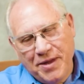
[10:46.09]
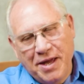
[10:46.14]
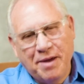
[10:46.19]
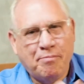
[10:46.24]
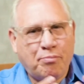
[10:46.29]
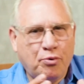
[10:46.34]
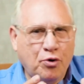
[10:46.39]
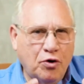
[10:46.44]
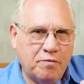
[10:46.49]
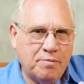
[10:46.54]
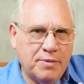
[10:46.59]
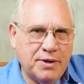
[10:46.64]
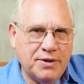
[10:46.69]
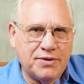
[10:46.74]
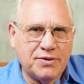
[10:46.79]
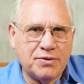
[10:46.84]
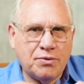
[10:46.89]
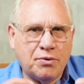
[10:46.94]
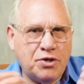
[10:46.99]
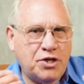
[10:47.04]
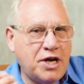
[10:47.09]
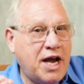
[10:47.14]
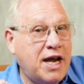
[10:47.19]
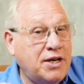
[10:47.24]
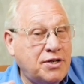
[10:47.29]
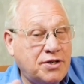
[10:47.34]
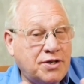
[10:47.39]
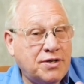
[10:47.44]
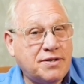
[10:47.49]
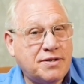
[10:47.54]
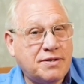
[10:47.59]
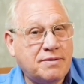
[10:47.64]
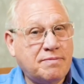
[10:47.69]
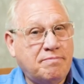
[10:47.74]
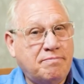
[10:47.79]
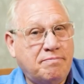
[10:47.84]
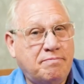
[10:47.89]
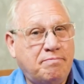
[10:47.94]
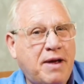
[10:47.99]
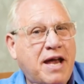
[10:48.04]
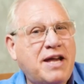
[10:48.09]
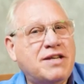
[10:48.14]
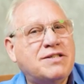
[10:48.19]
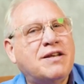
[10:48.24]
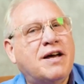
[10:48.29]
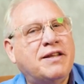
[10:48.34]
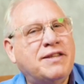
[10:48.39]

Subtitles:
improvements or changes based